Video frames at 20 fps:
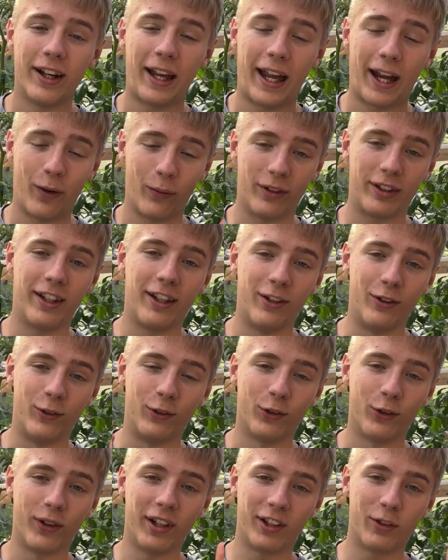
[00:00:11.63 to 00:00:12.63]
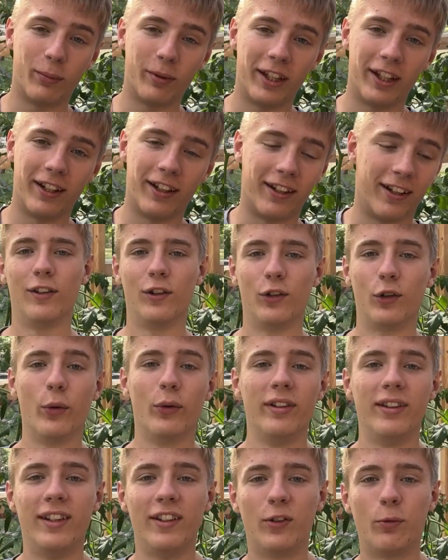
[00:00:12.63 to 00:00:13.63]
I will tell you, so let's begin. So
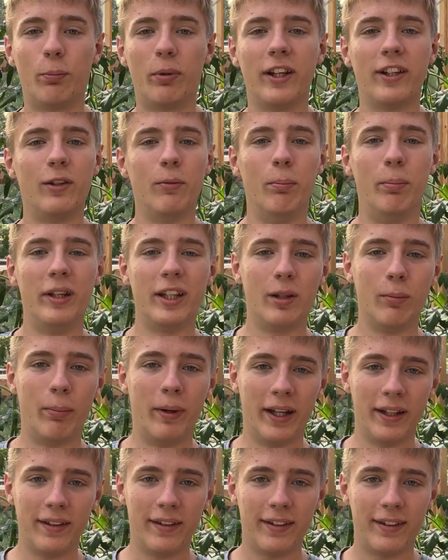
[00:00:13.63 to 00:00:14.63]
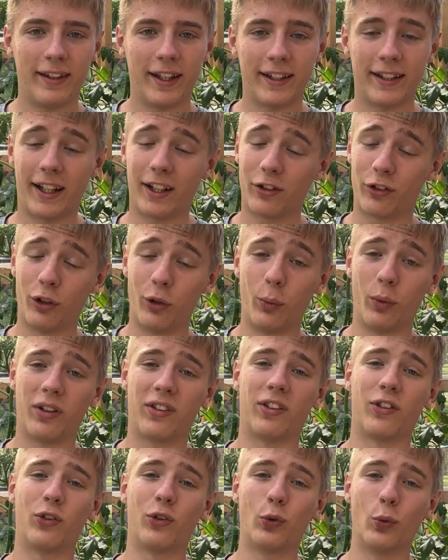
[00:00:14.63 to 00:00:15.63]
in this pretty big bed that actually was
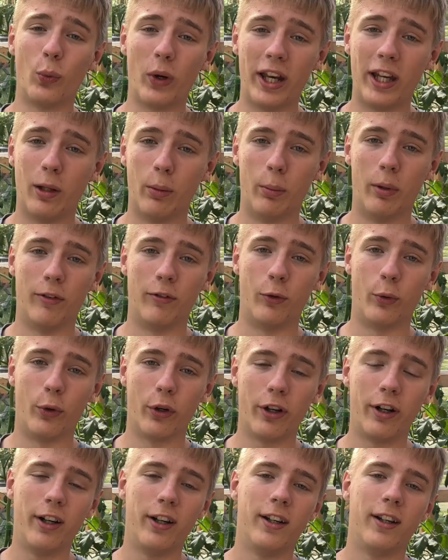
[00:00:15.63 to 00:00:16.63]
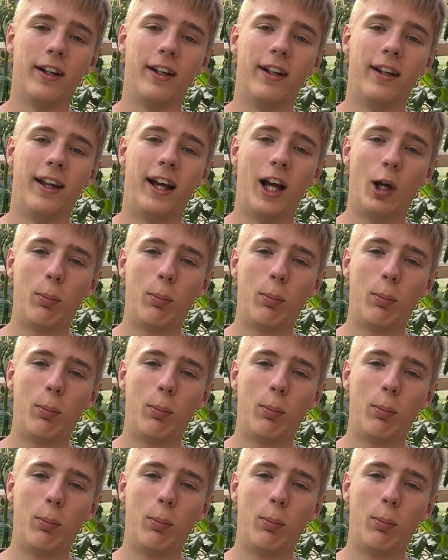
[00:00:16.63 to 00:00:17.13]
a swale before, I